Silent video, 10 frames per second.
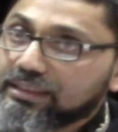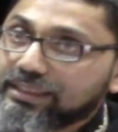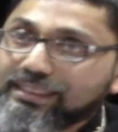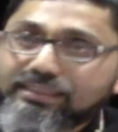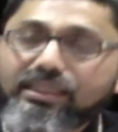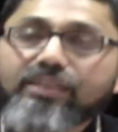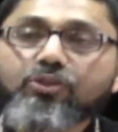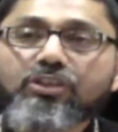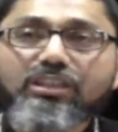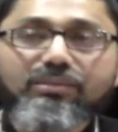that he's not
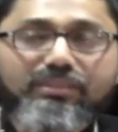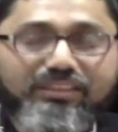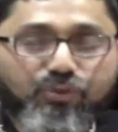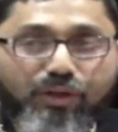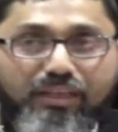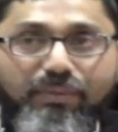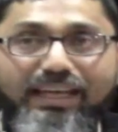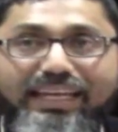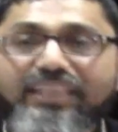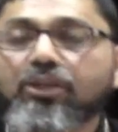talking about swearing by
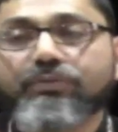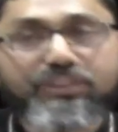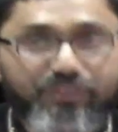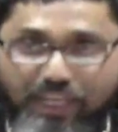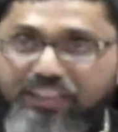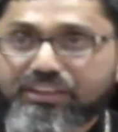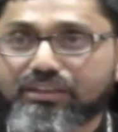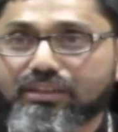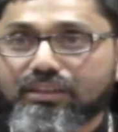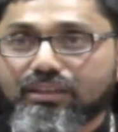any of his creation.